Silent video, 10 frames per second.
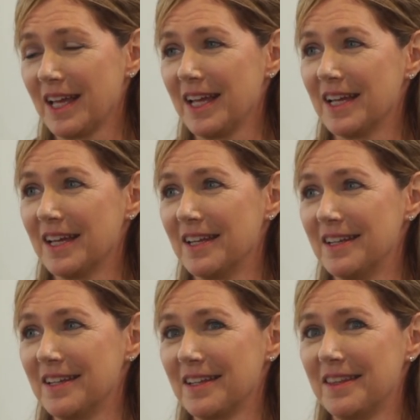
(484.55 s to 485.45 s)

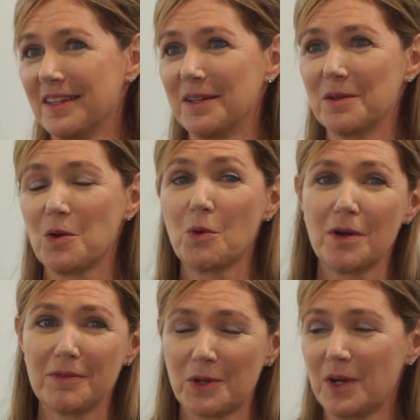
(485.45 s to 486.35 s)
and the
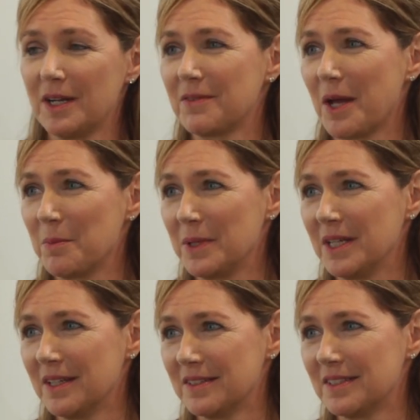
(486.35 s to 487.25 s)
core of a creative
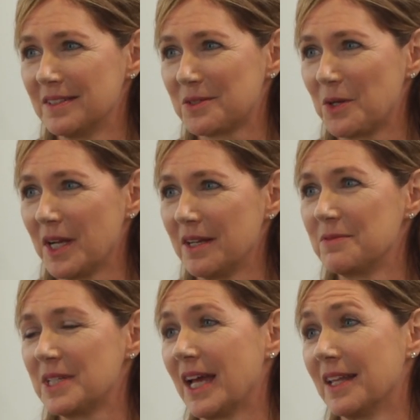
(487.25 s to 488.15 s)
company is its
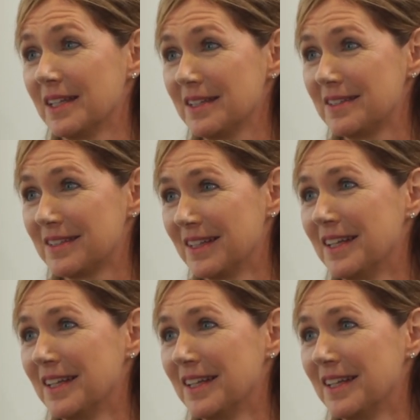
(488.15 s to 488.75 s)
creative talent,